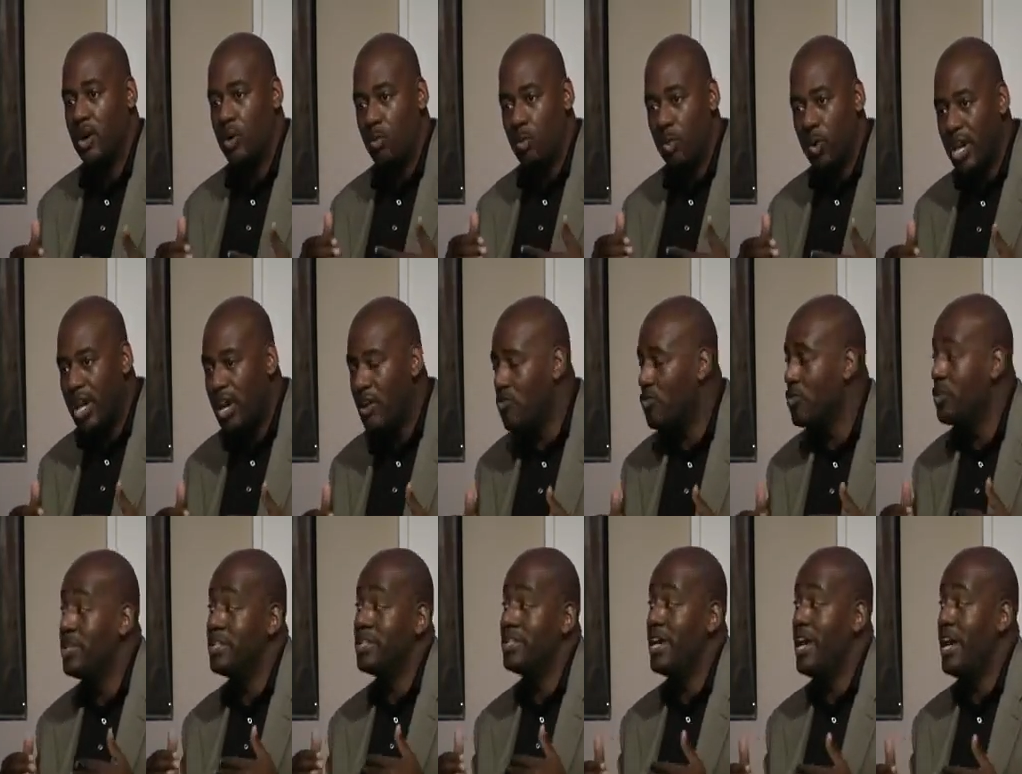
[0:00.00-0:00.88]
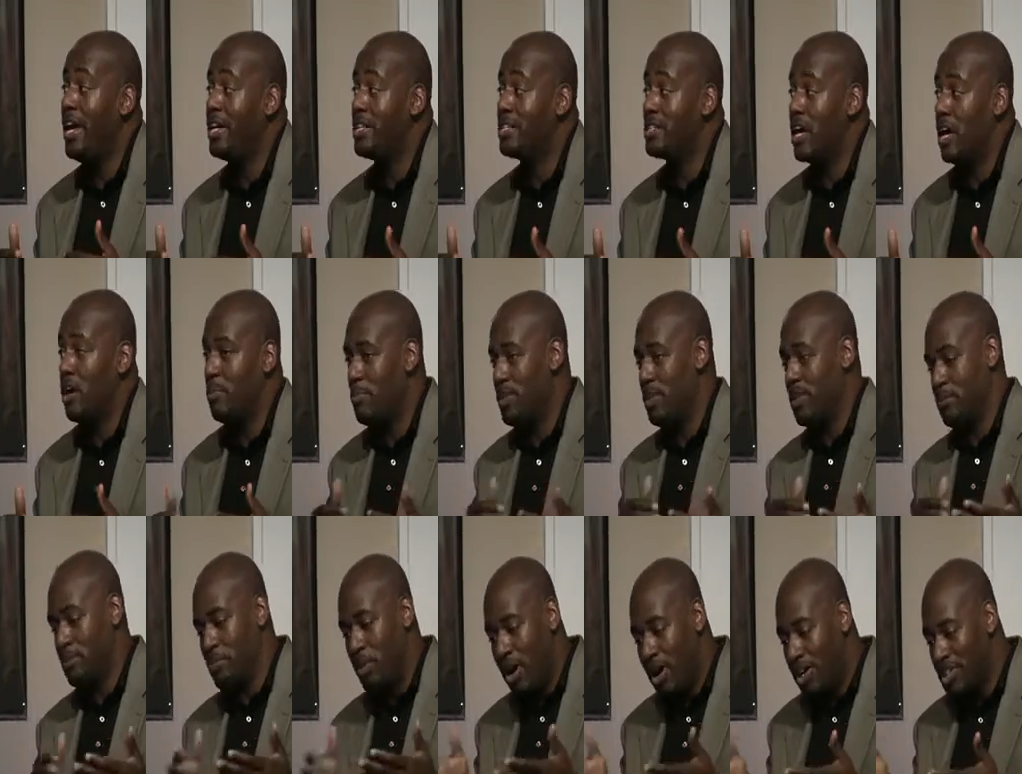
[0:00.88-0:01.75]
Whatever it takes,
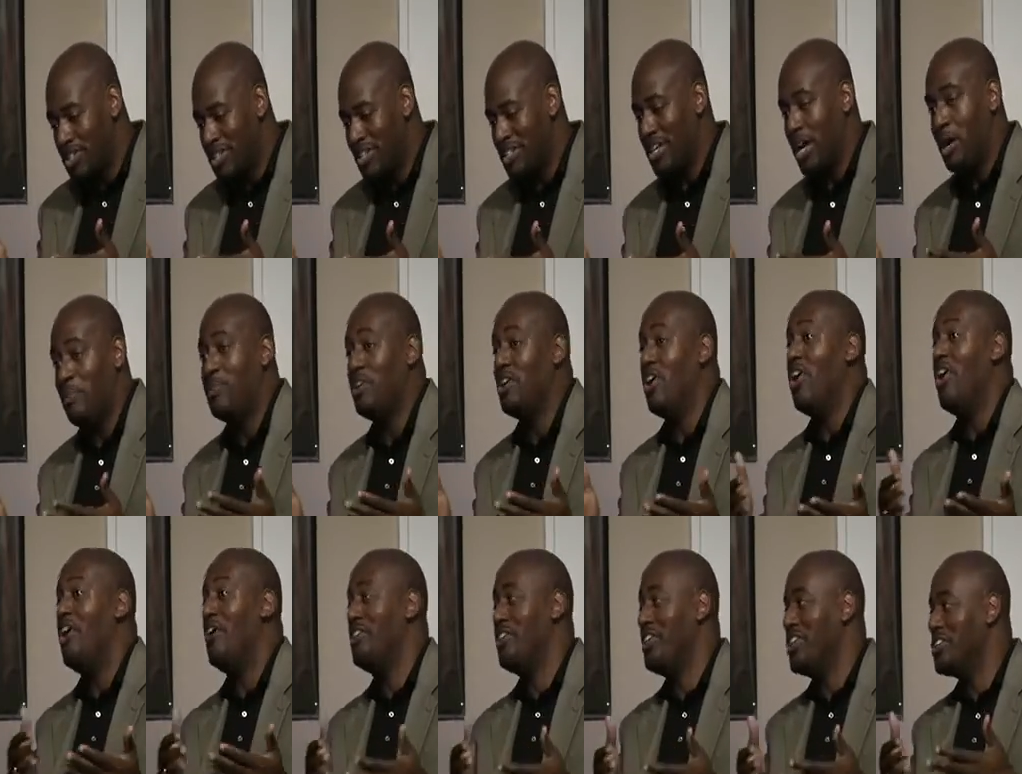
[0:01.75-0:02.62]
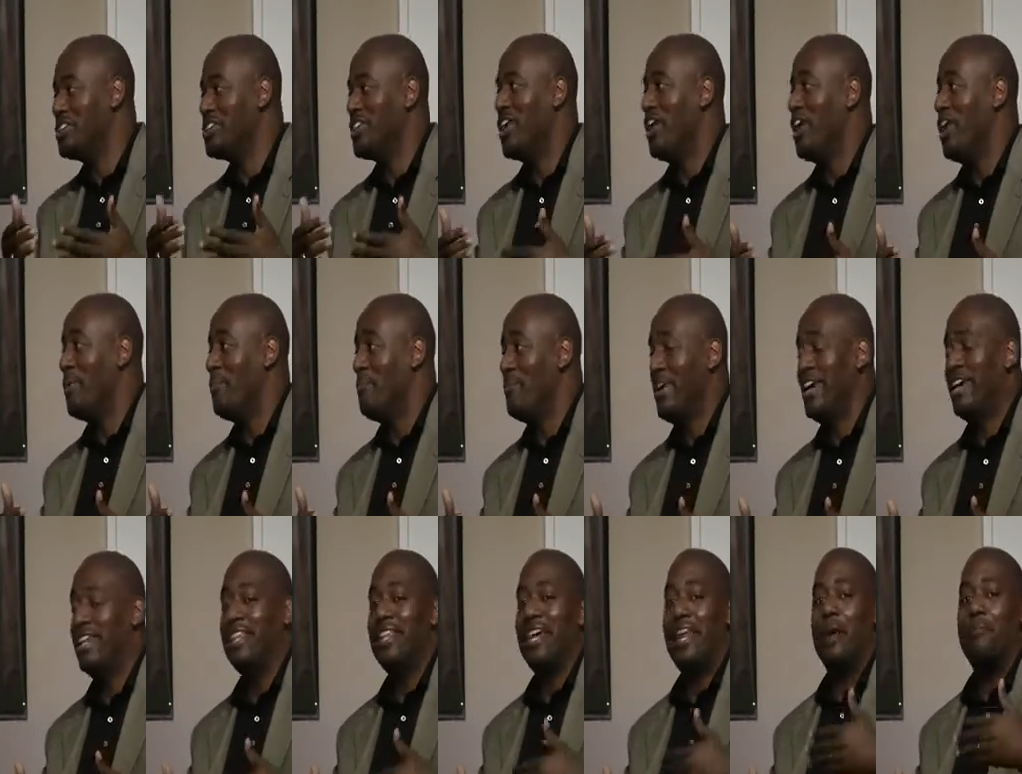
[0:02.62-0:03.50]
Paul says, I'll be all things to all
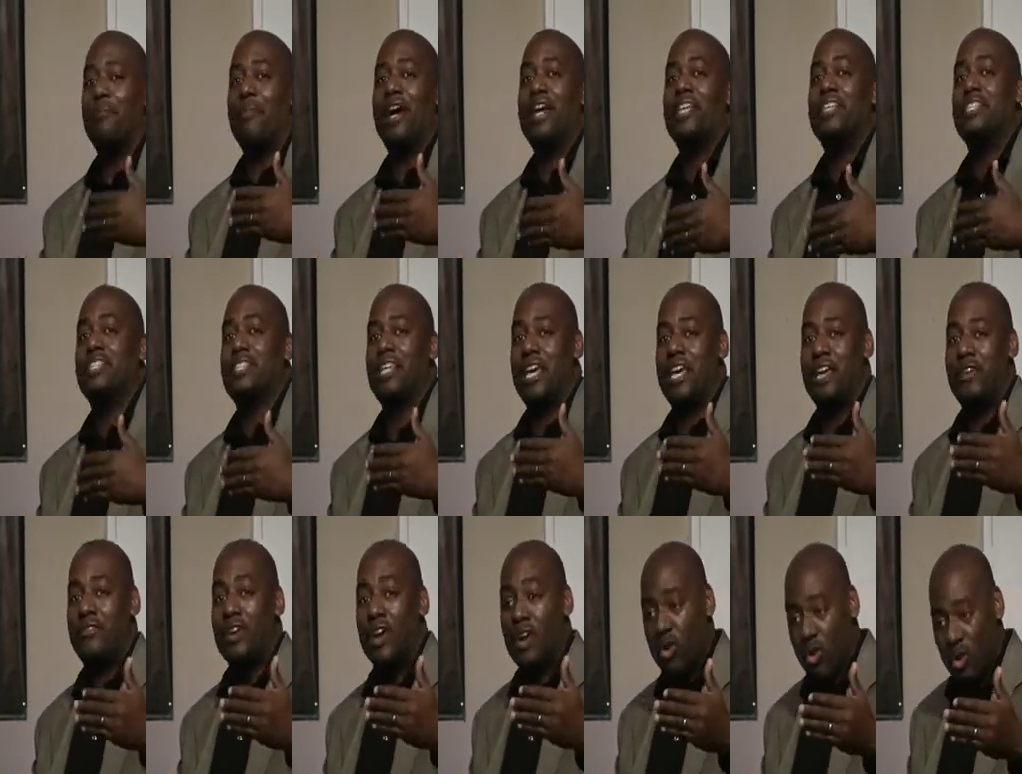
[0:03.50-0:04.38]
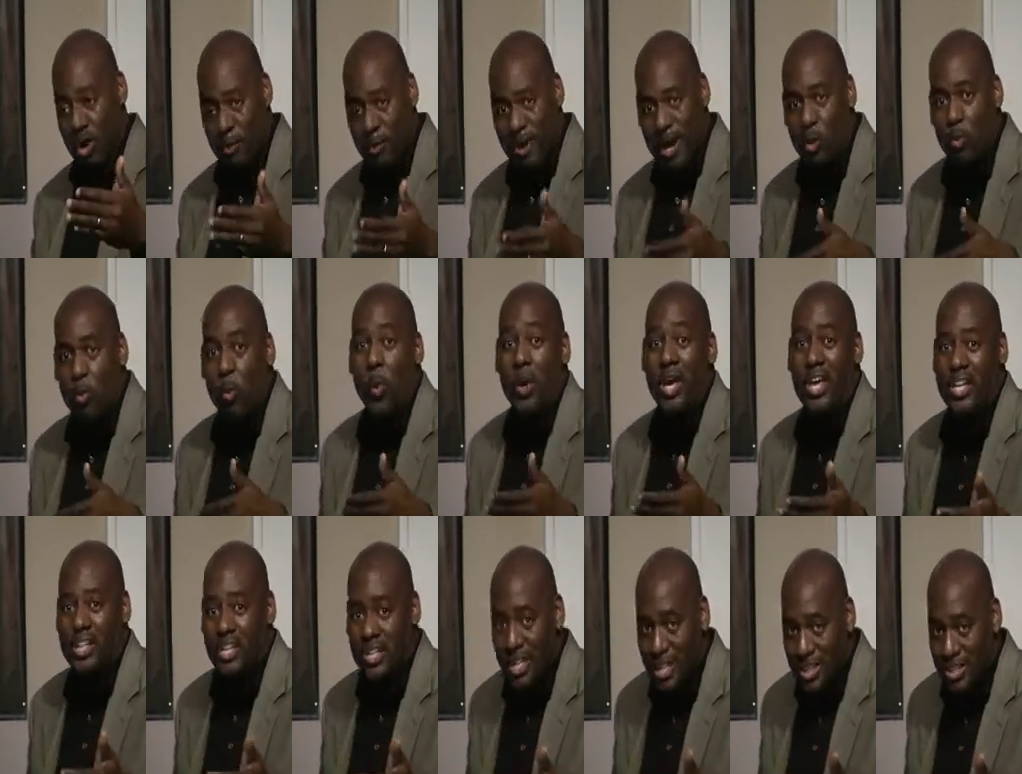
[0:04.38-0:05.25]
men that I might save or I might
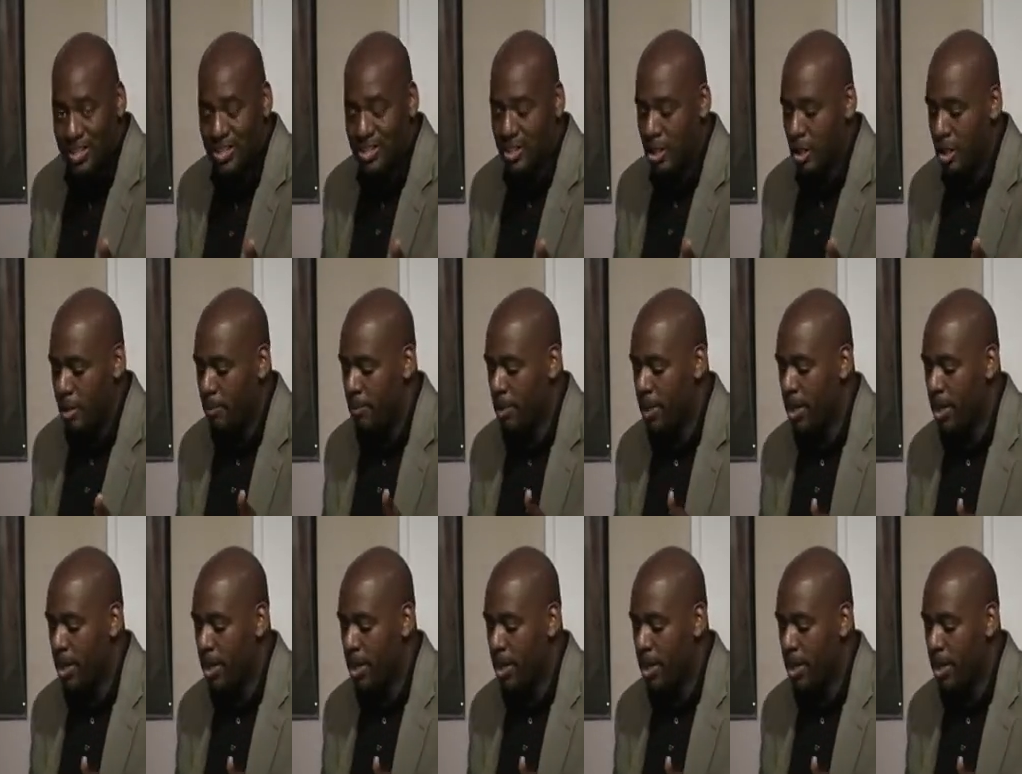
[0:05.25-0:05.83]
win some.